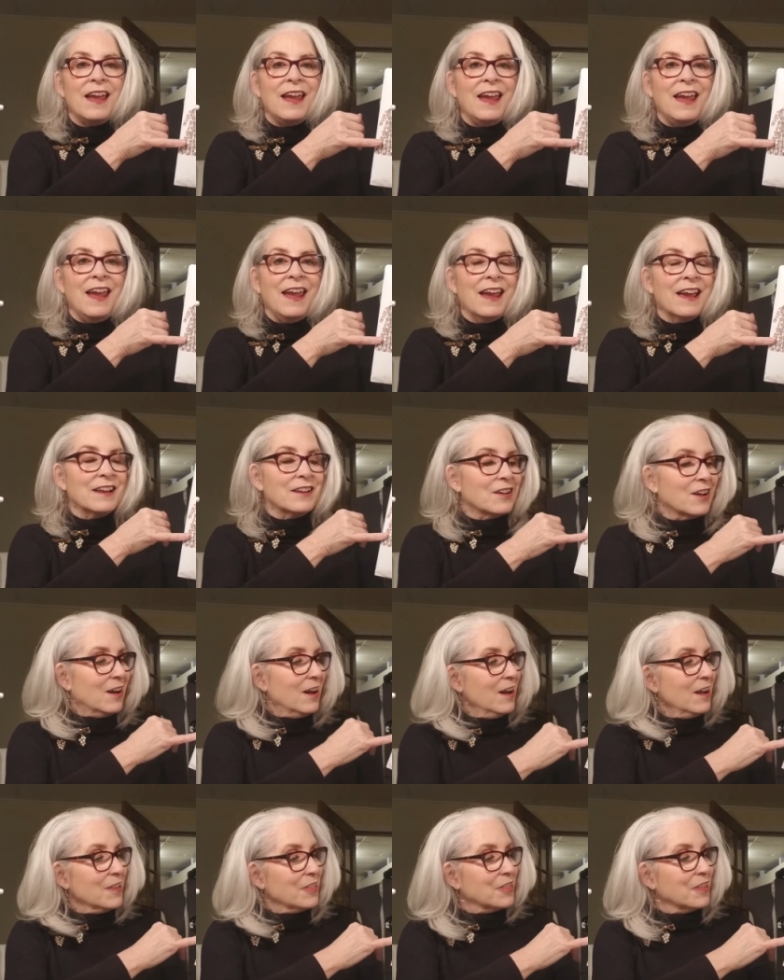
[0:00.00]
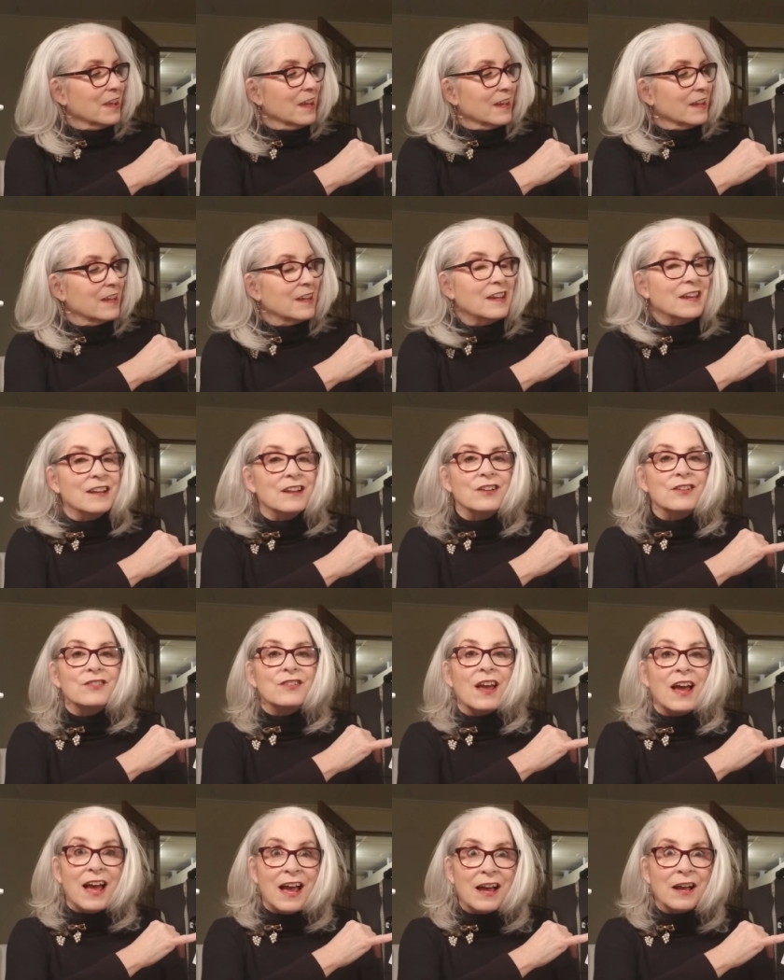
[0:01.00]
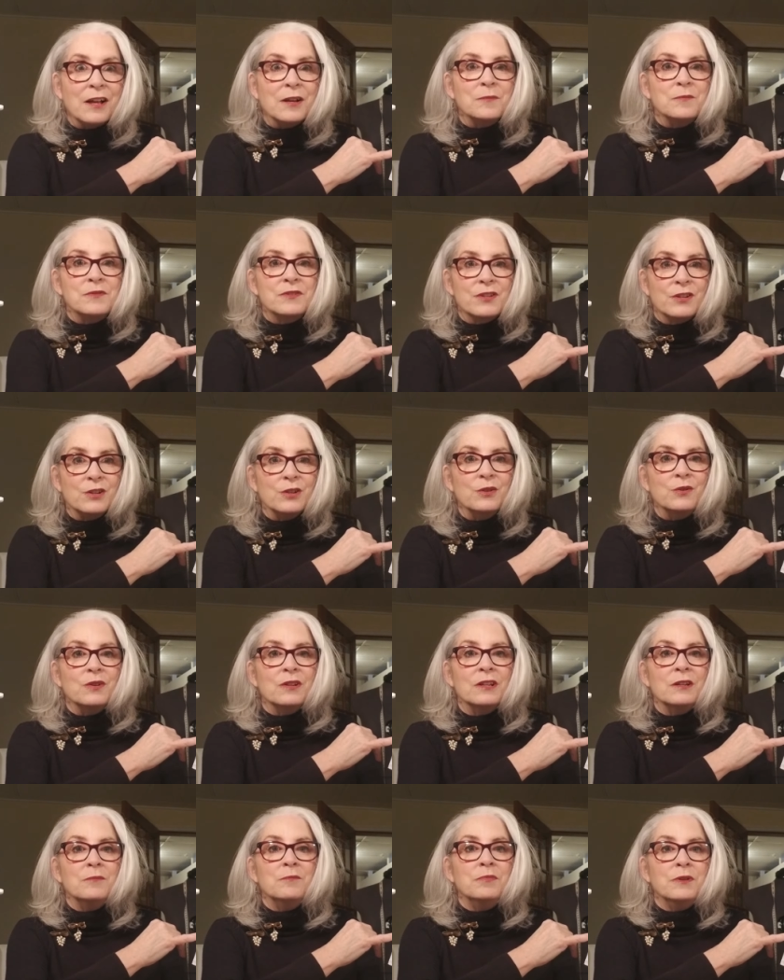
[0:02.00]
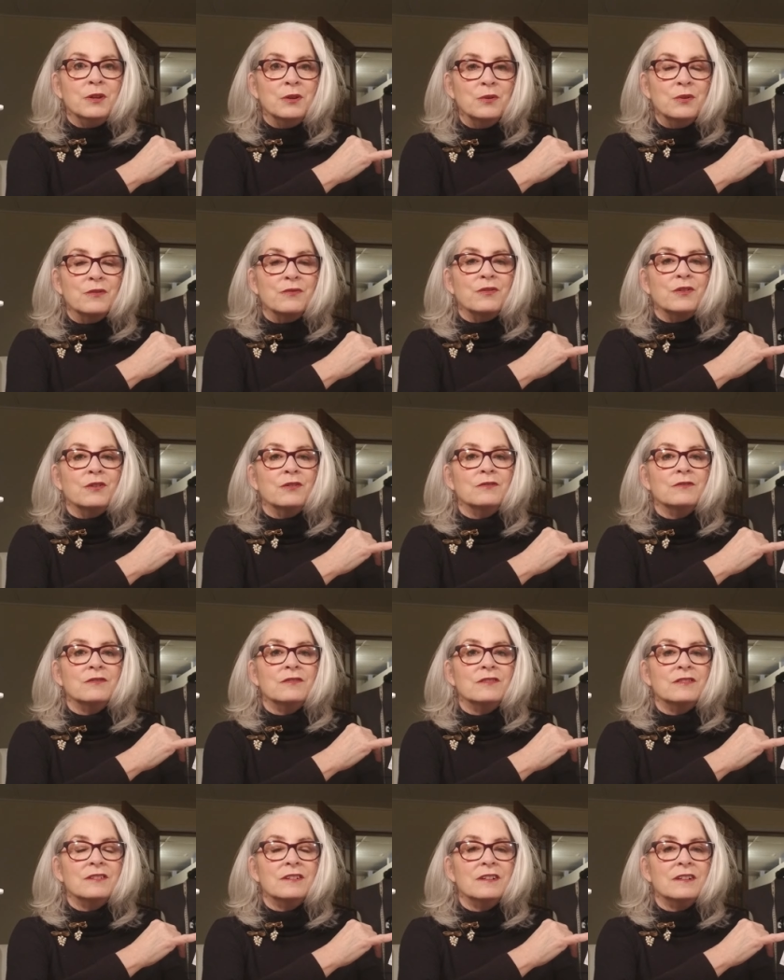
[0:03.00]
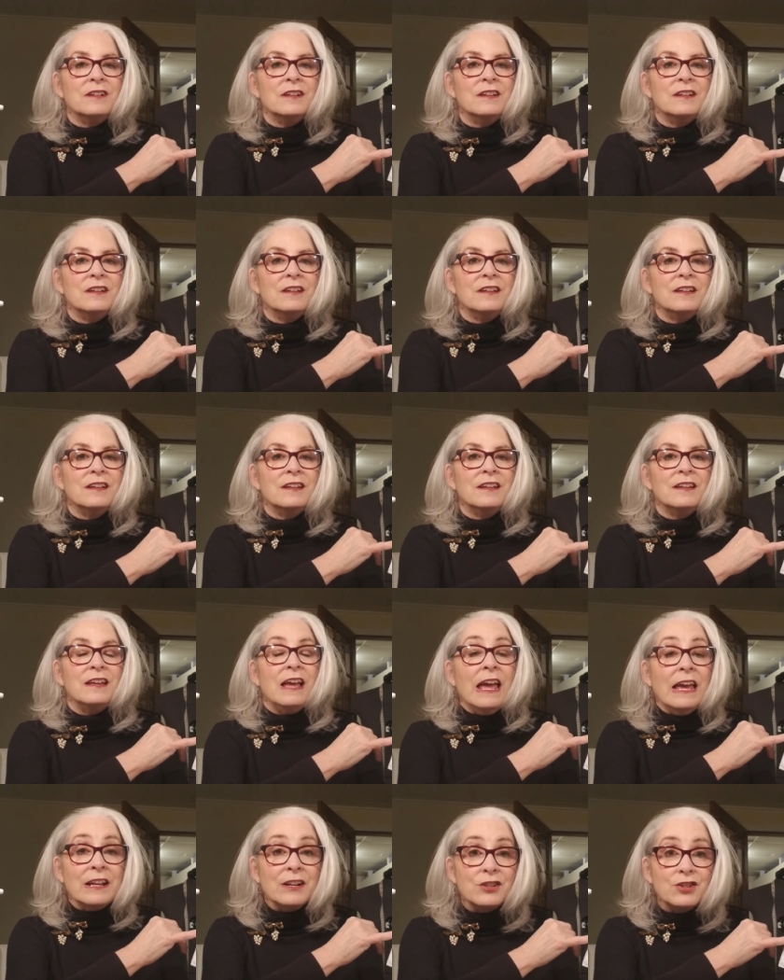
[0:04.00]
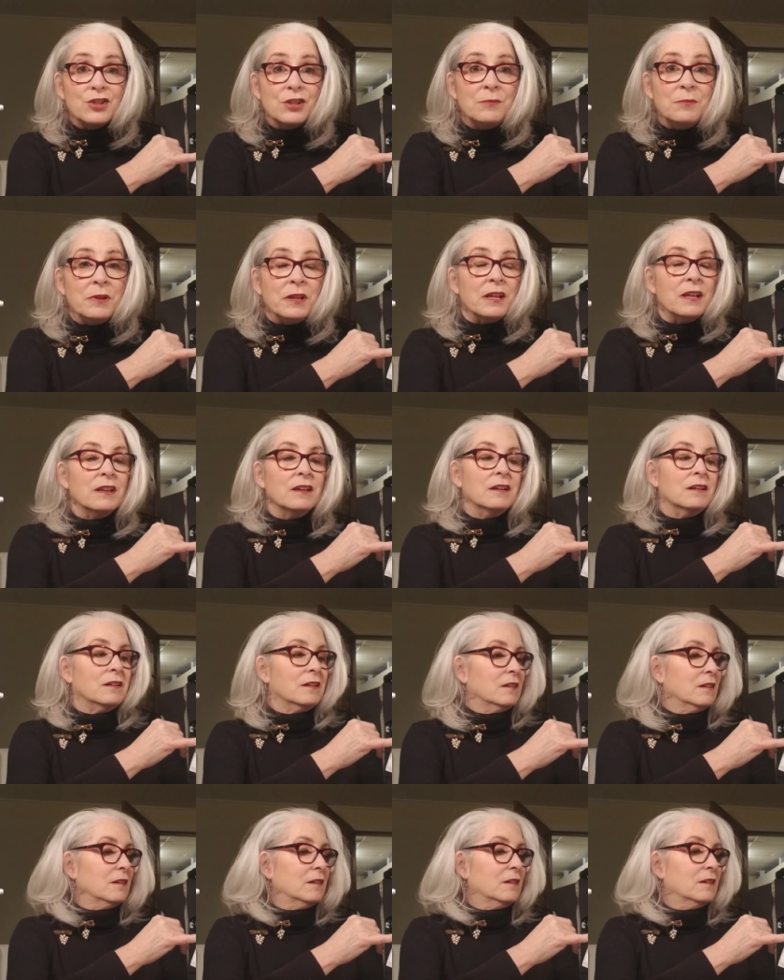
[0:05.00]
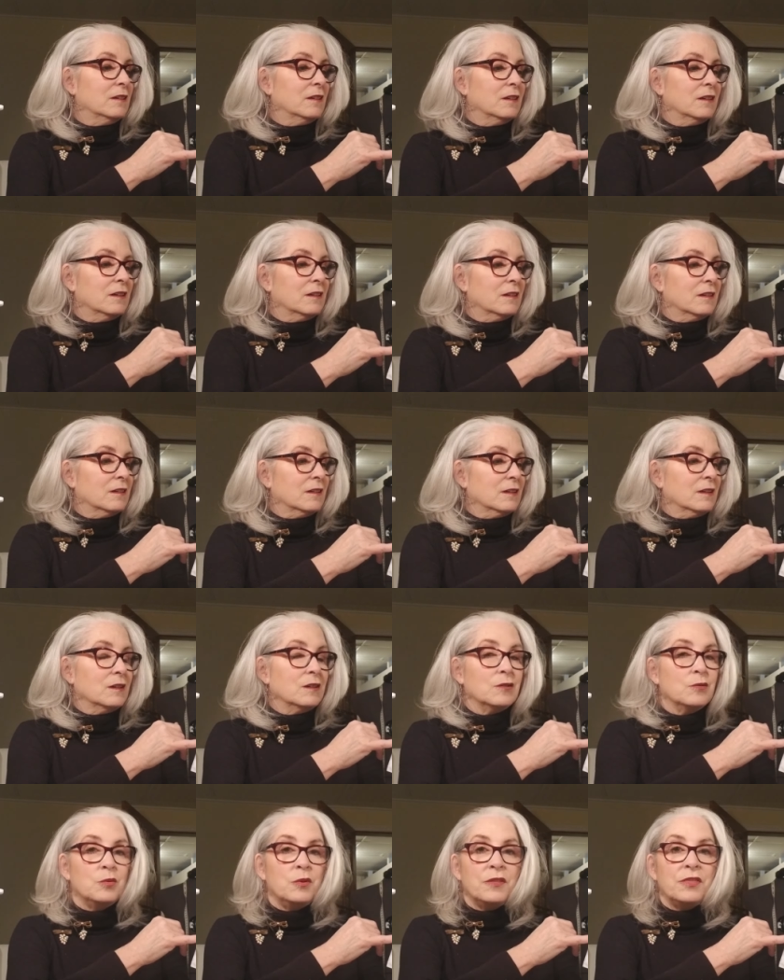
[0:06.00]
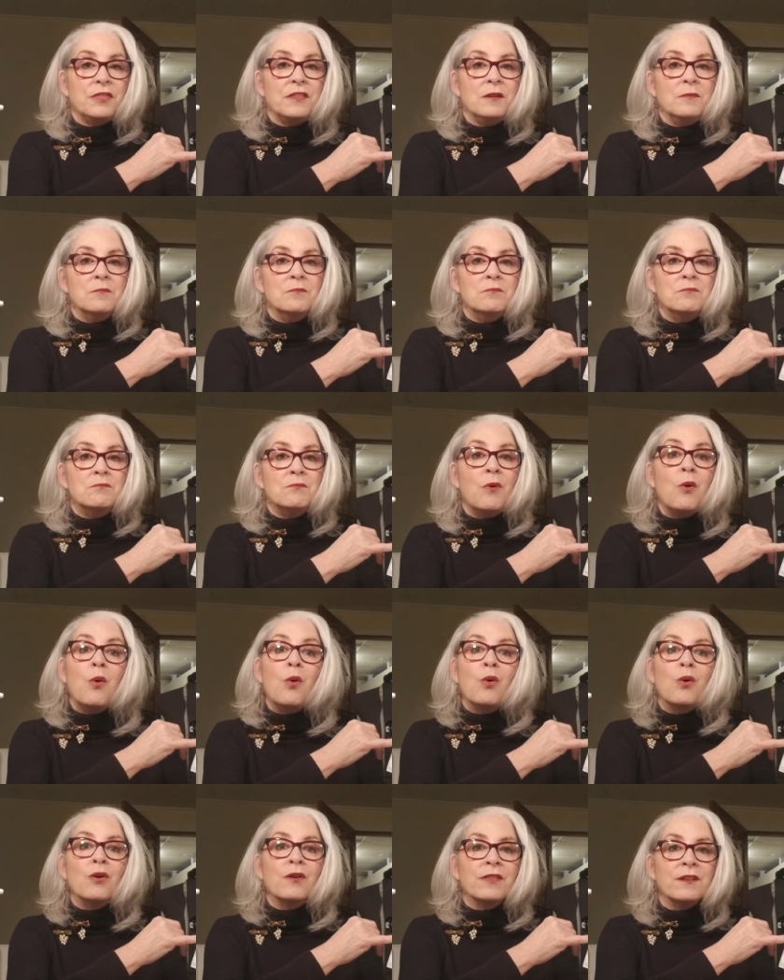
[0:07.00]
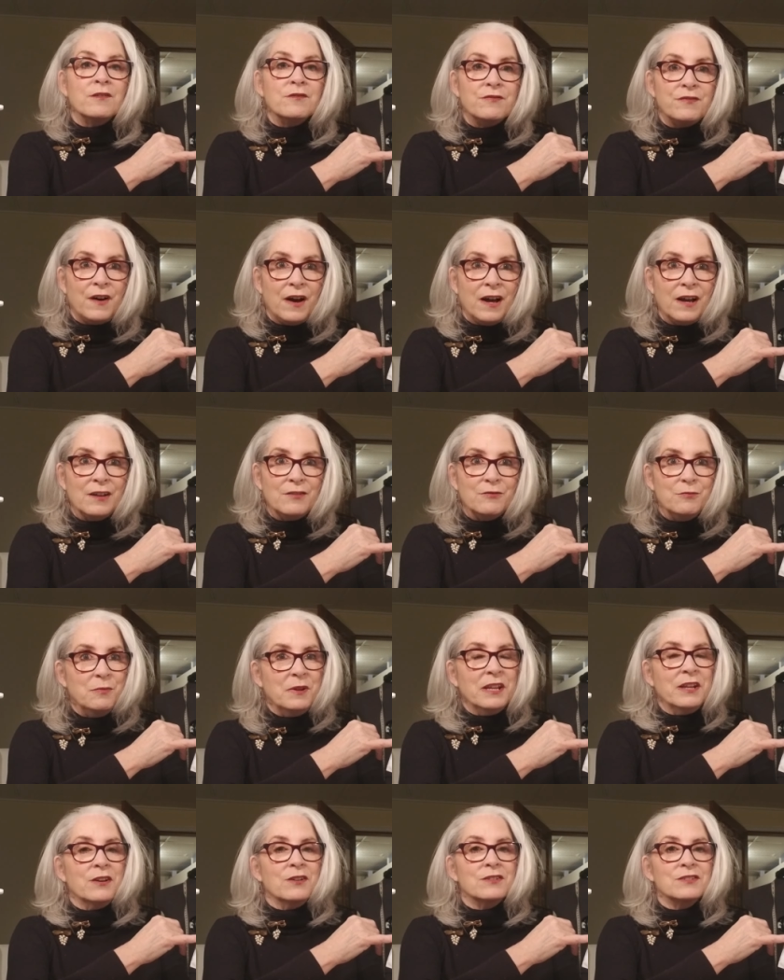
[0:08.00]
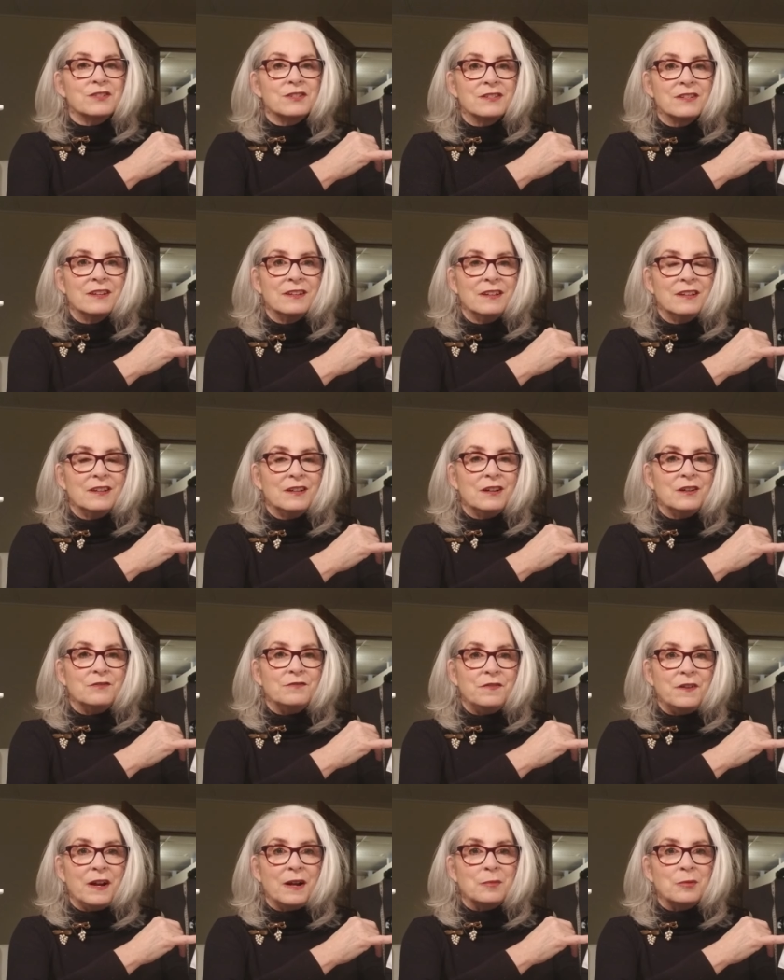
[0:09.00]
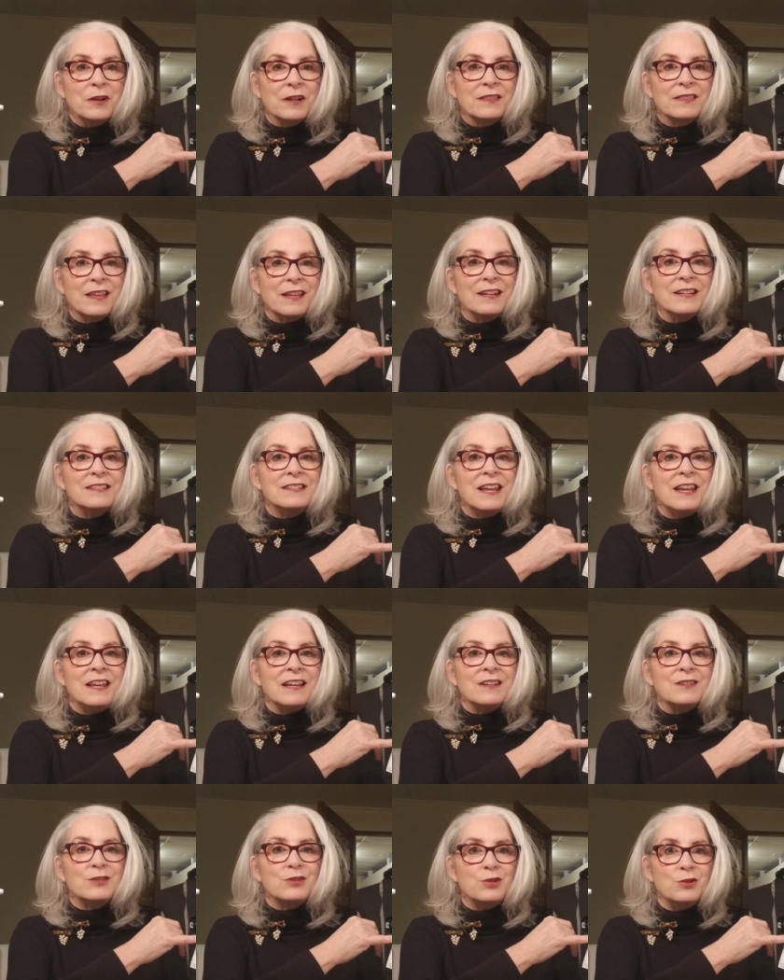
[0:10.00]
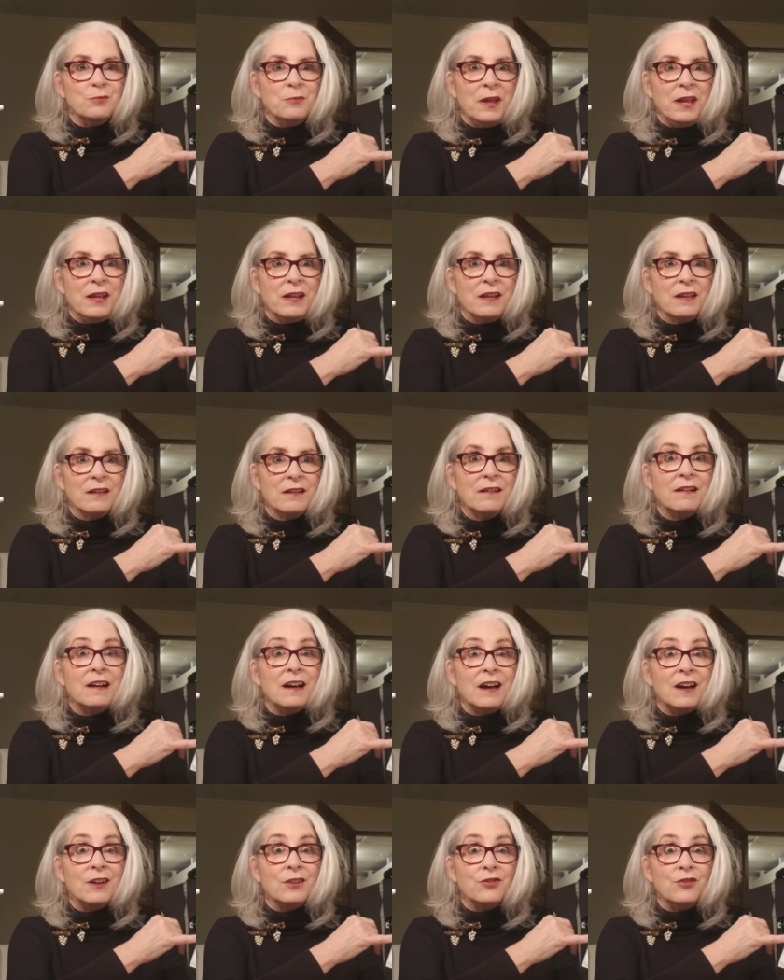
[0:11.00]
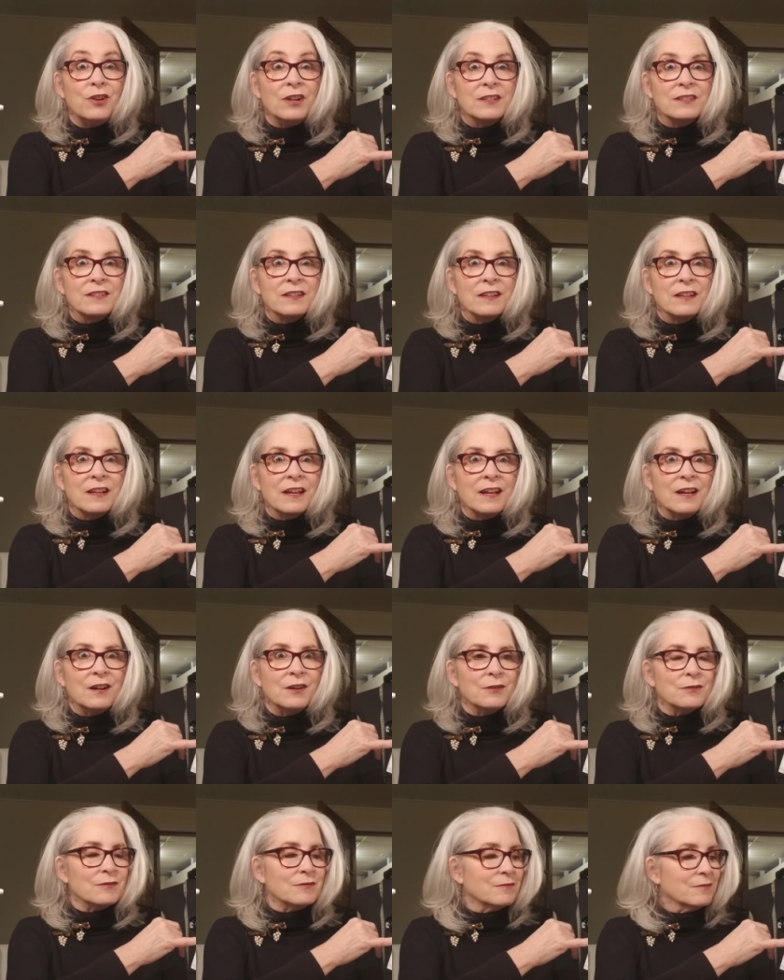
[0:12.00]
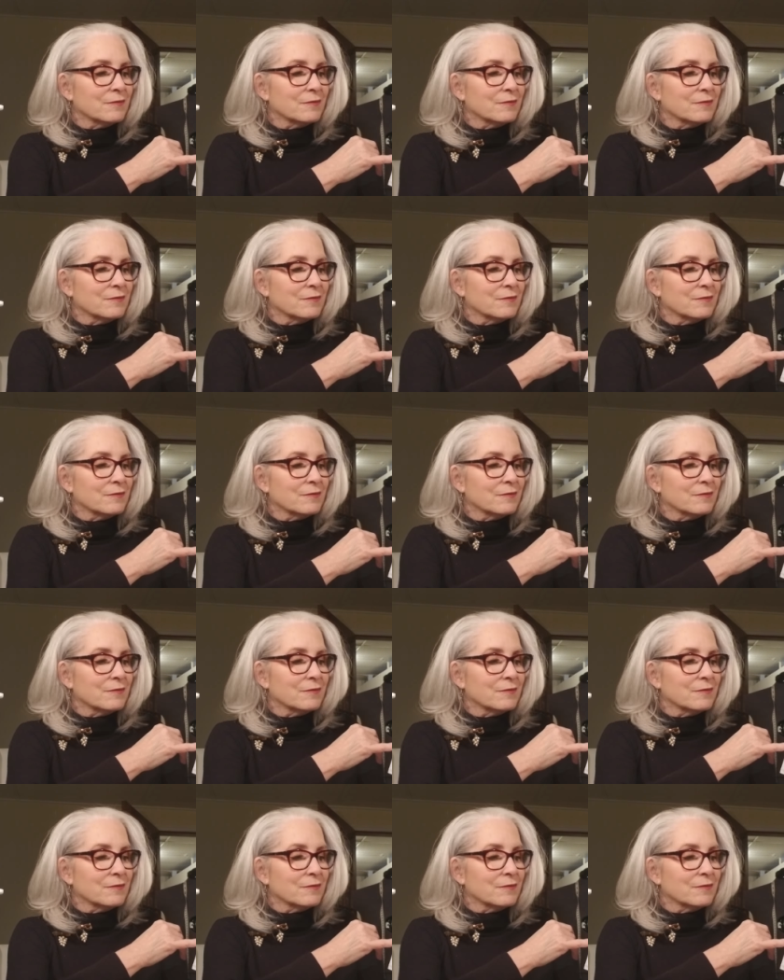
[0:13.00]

And I think it is absolutely beautiful. And it should be, with the more than 5 meters of fabric that it takes to make a dressing gown.